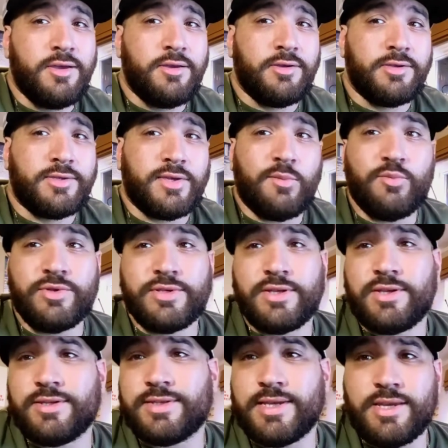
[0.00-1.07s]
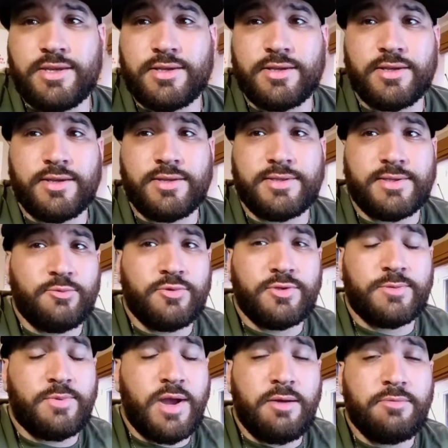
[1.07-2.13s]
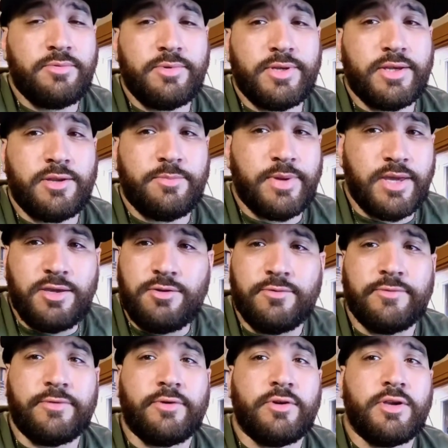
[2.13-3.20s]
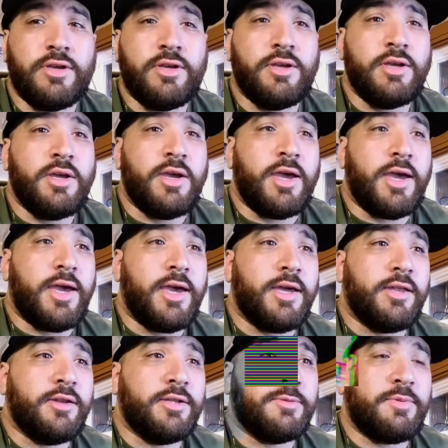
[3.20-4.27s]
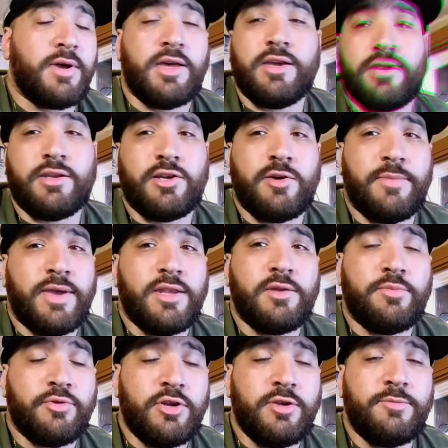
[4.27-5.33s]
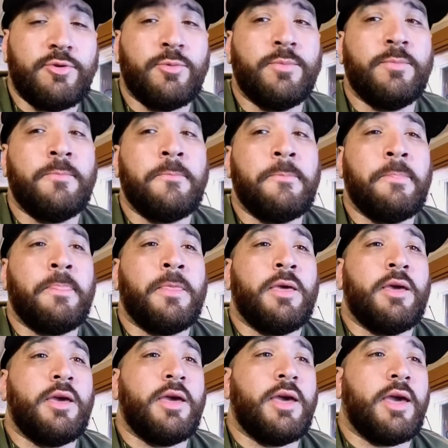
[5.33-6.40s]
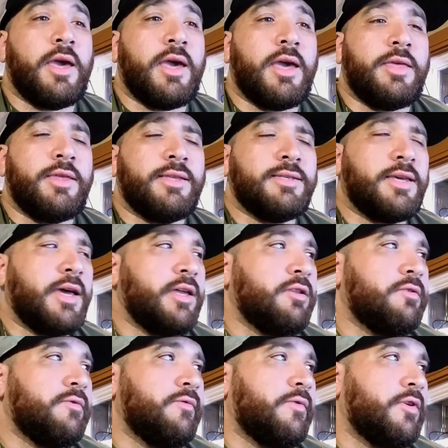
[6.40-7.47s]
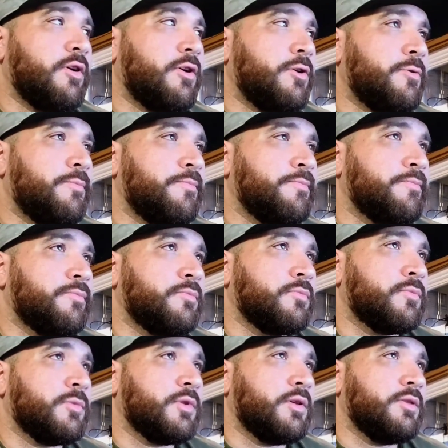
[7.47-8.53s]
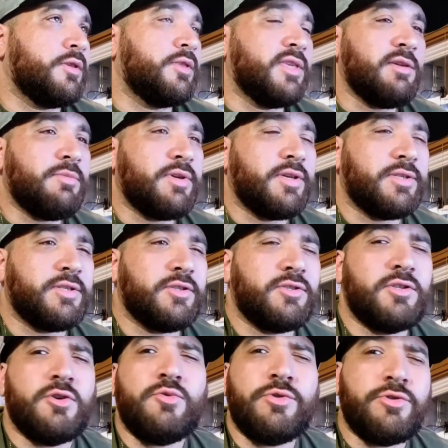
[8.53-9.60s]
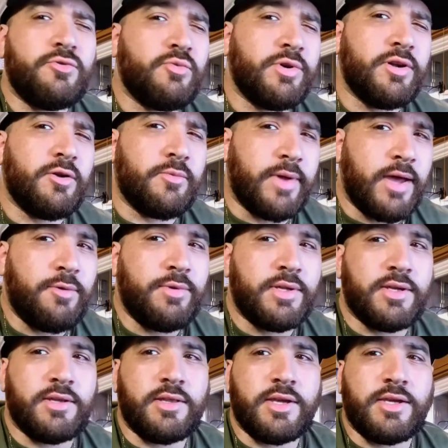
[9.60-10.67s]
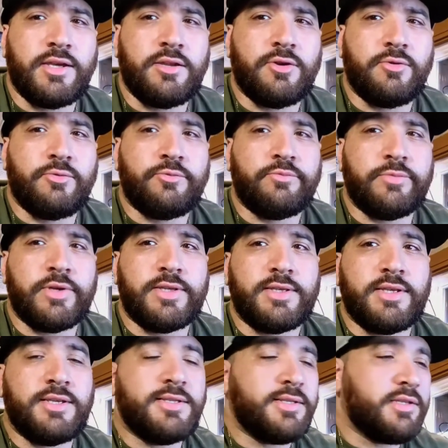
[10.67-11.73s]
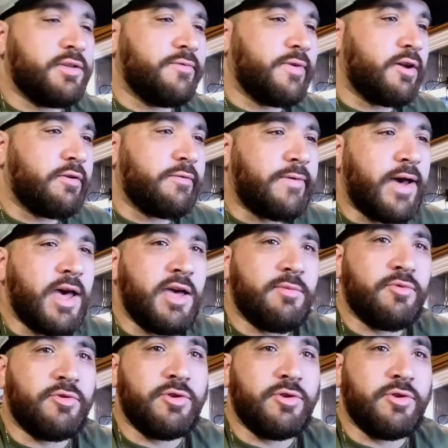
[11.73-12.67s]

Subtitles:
Someone's gonna take it, and someone's probably gonna pay you for it, and it's probably gonna command a premium. And that's kind of the thing, because there's no other way around it. Like, it's easily verifiable.